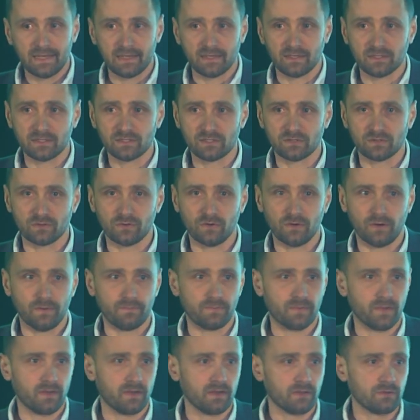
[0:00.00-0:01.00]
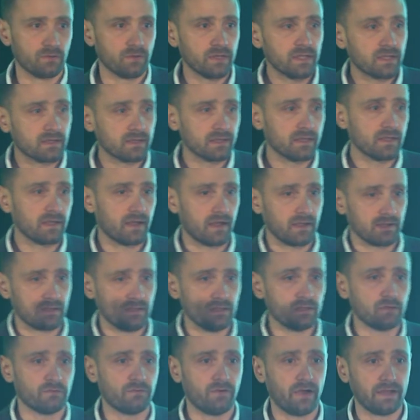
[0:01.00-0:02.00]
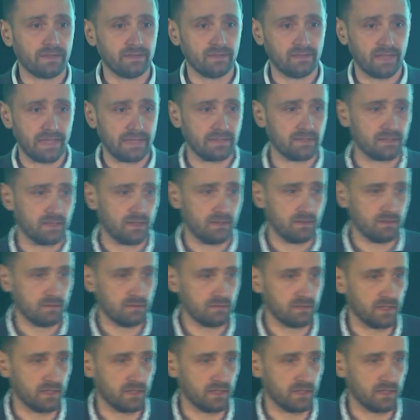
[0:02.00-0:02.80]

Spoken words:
is to uniquely identify the data